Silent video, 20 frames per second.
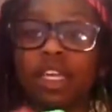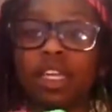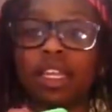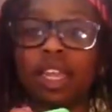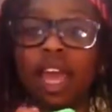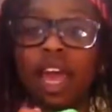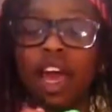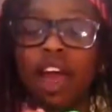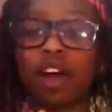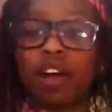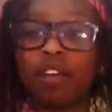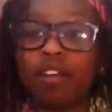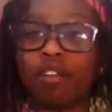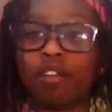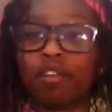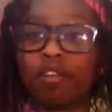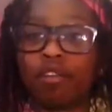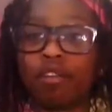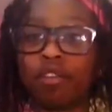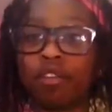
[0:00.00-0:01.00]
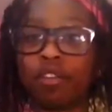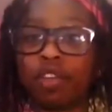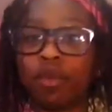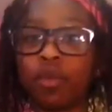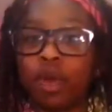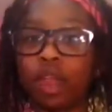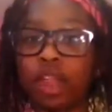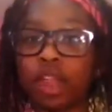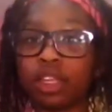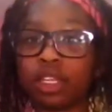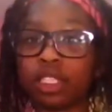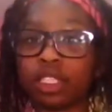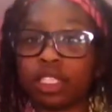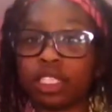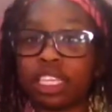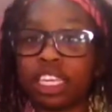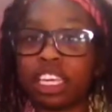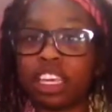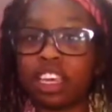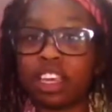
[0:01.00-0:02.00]
Now, if you want to
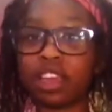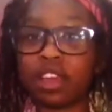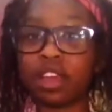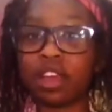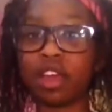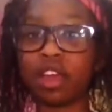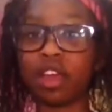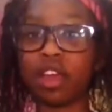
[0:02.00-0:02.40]
see